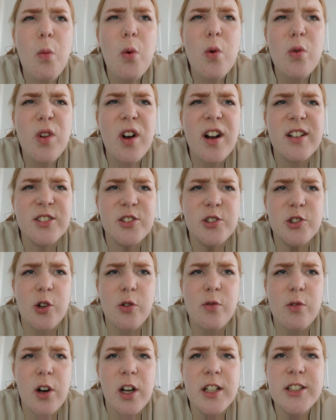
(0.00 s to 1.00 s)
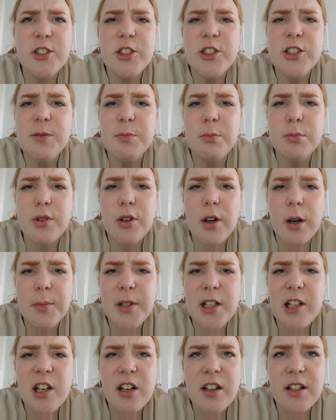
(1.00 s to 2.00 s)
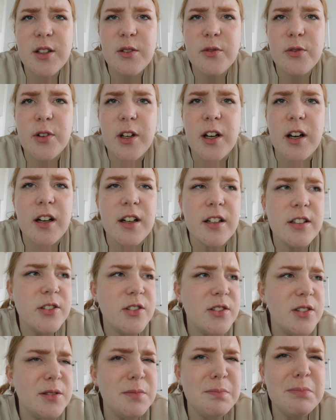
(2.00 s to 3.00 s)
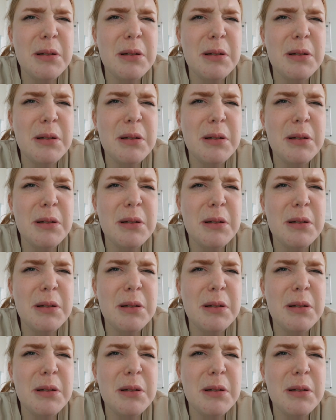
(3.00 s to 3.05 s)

Well, that's not right. She didn't prime the line first.